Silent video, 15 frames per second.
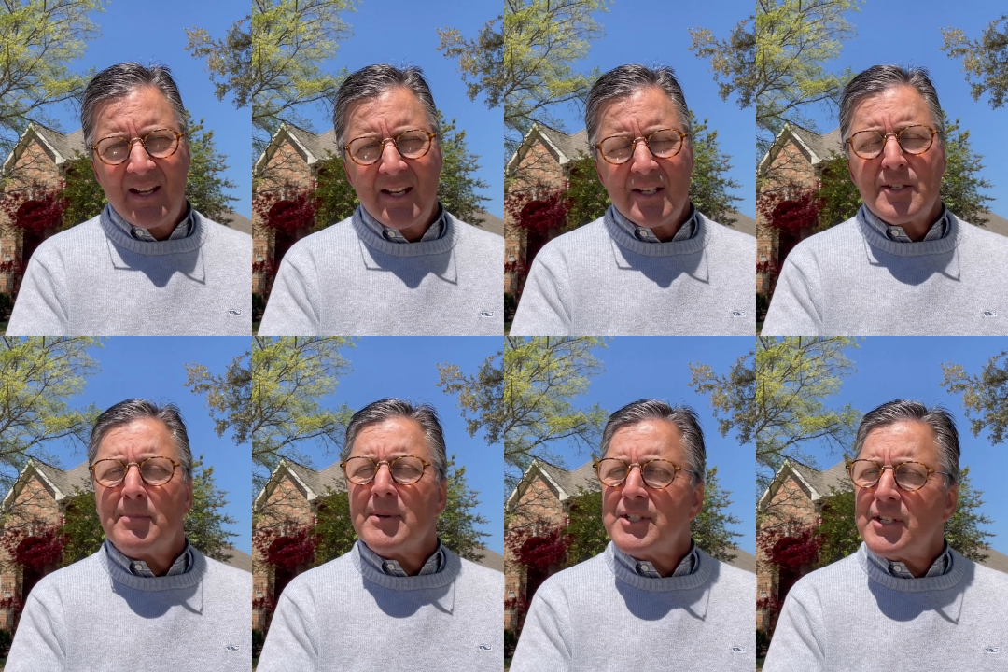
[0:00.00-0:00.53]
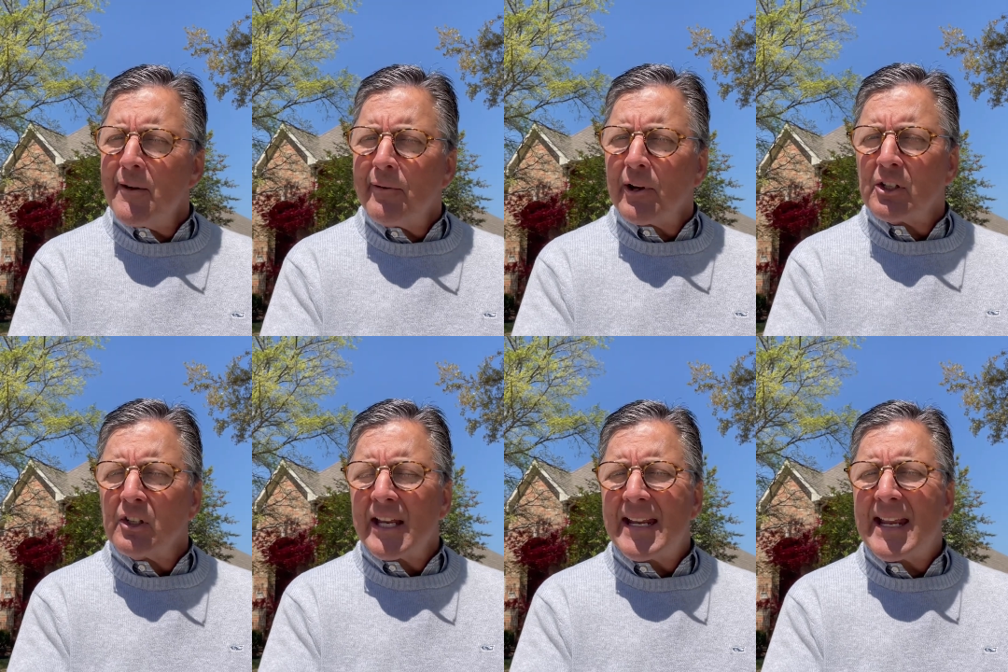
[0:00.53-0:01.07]

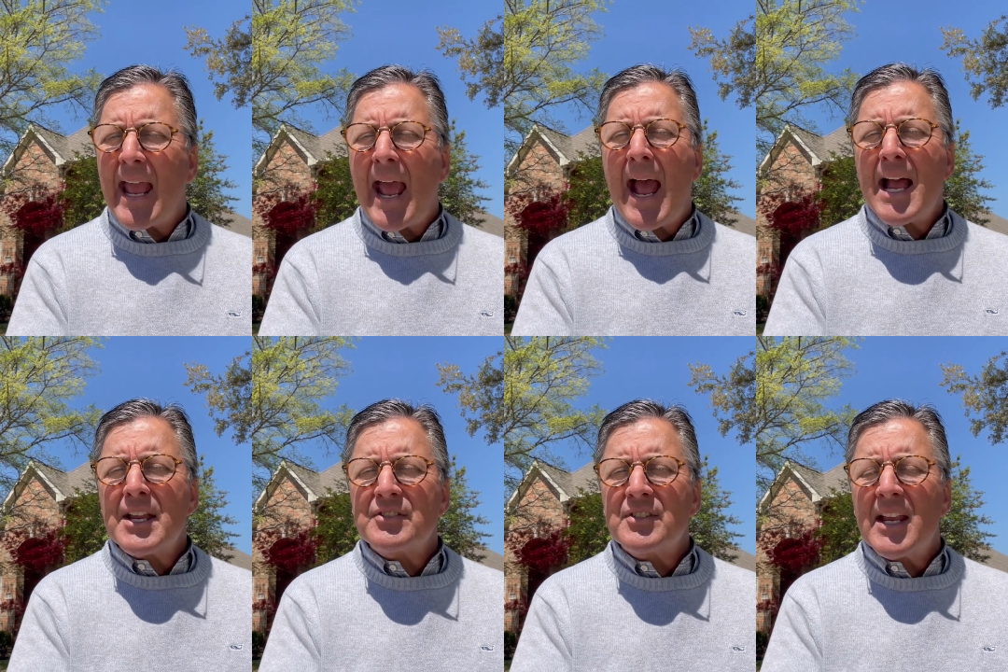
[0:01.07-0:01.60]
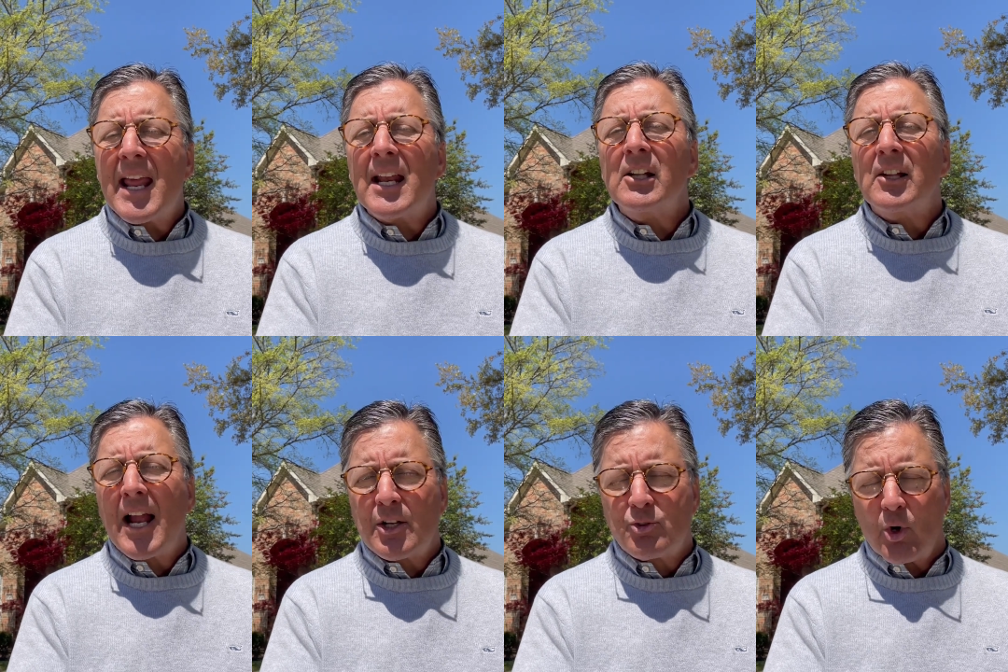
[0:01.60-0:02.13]
specifically gas and
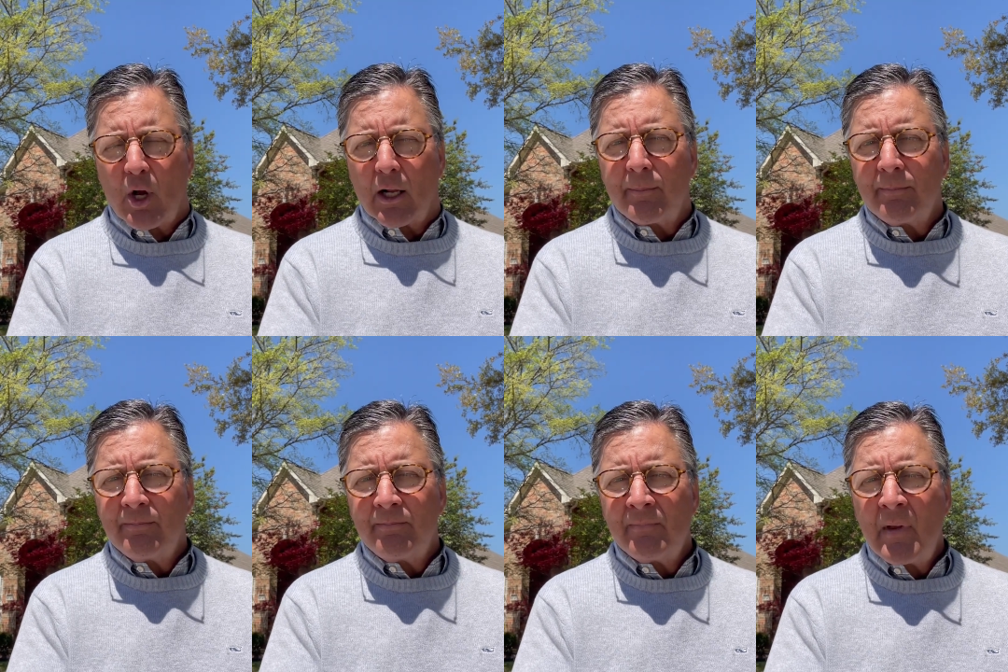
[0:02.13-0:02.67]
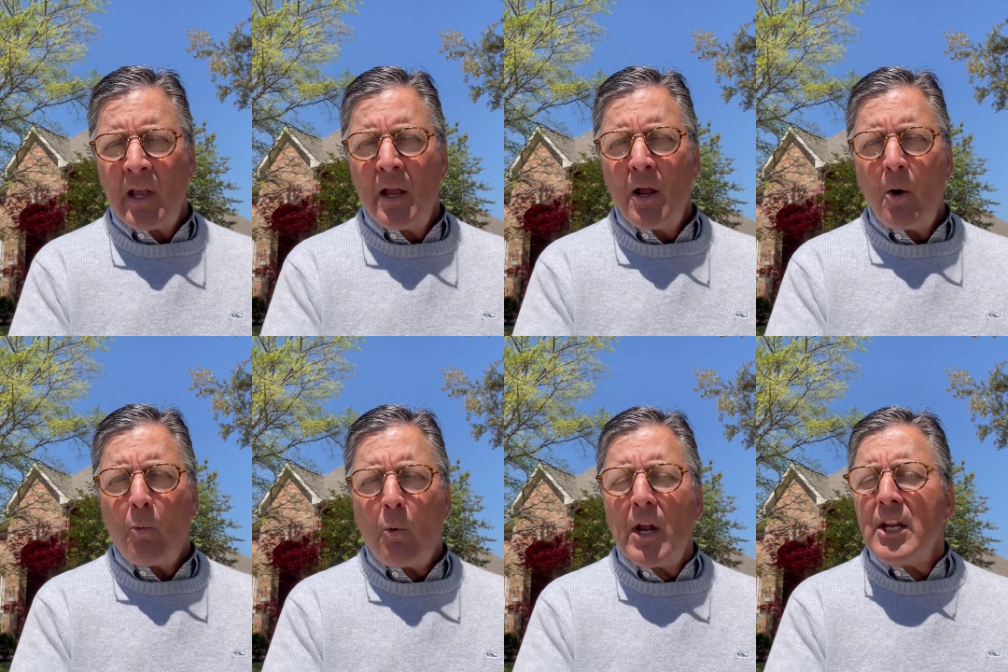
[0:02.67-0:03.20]
electric.
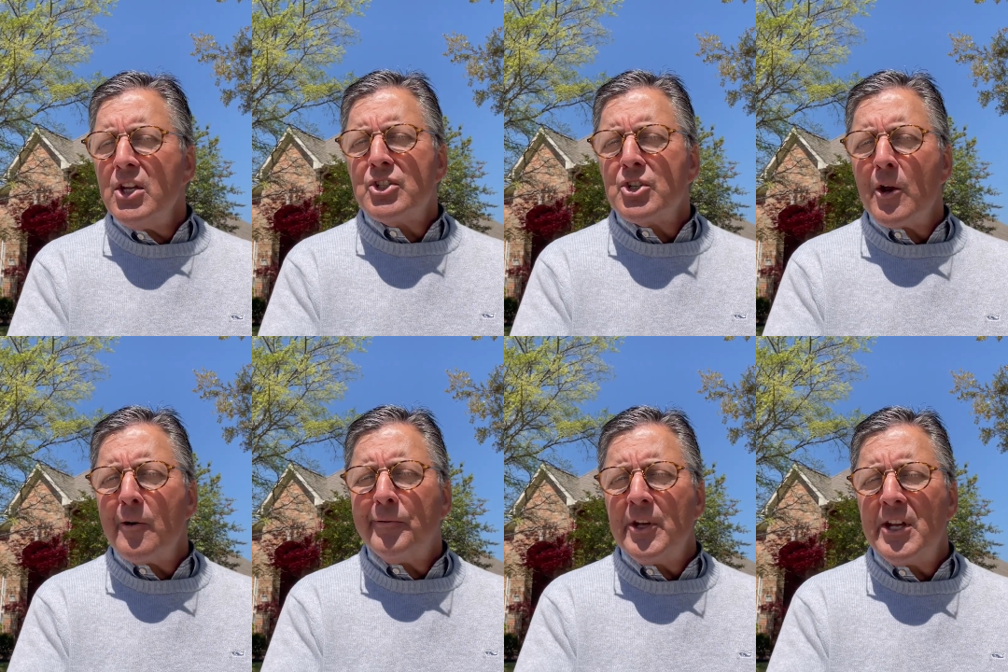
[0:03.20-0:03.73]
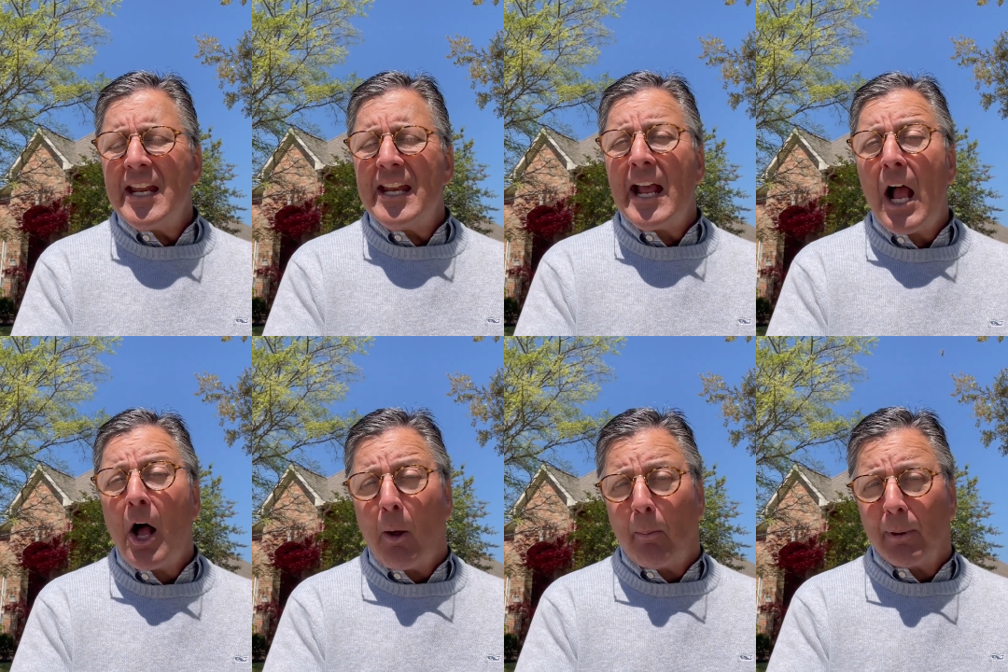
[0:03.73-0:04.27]
What do you do if you need
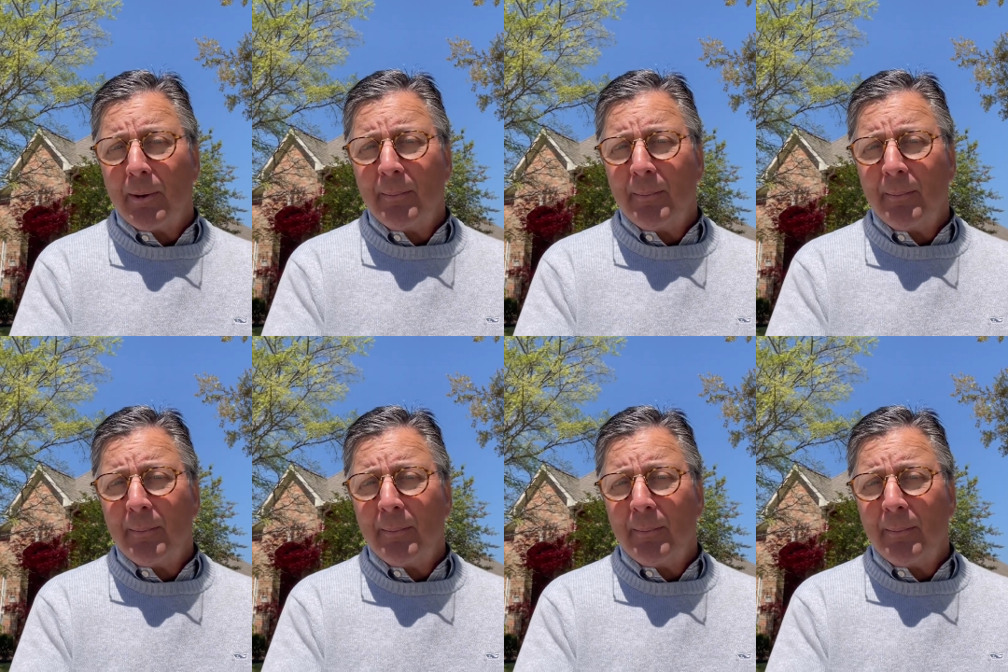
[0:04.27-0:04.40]
help?